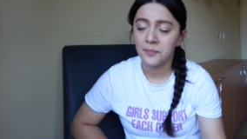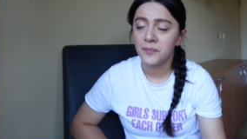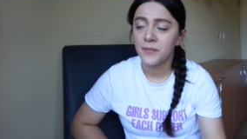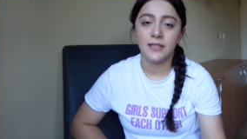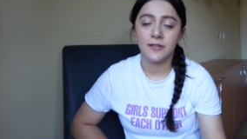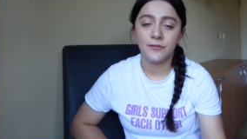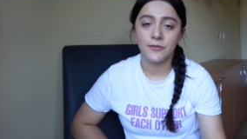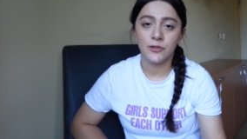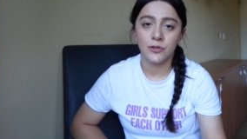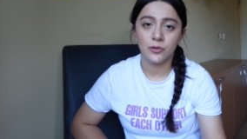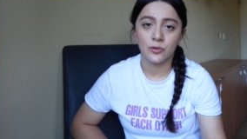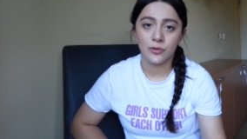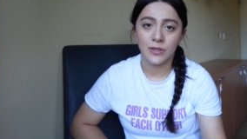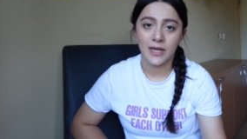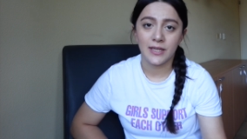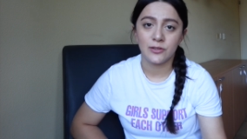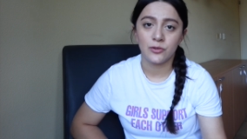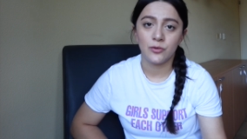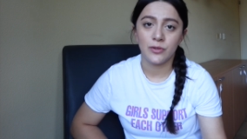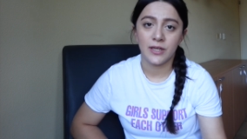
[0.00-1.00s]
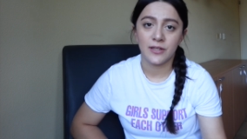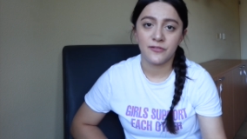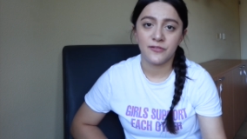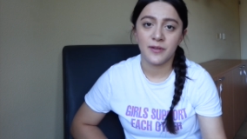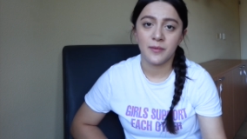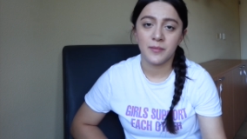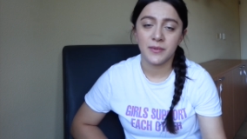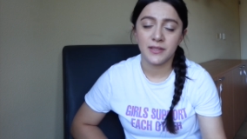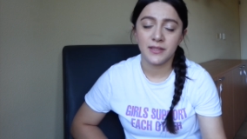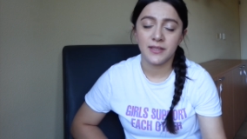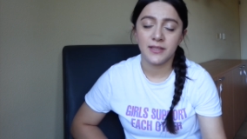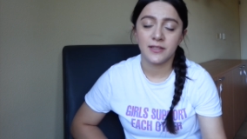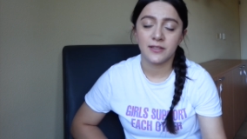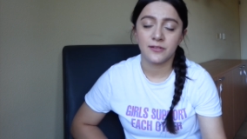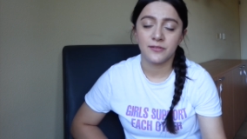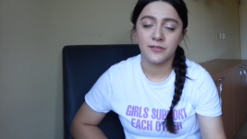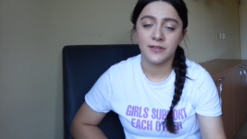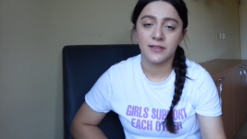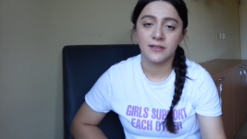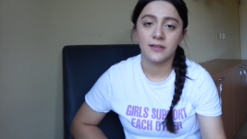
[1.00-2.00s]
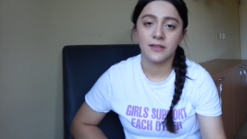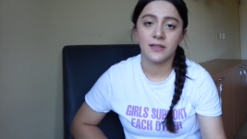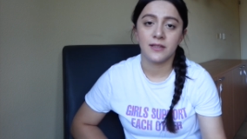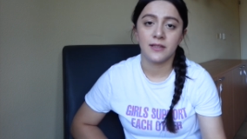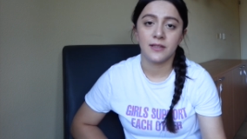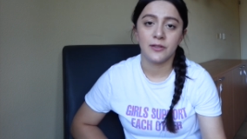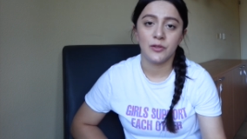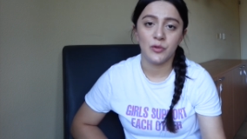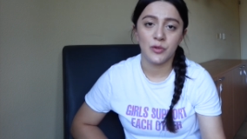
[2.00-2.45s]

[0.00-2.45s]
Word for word: if you write you are familiar with uh,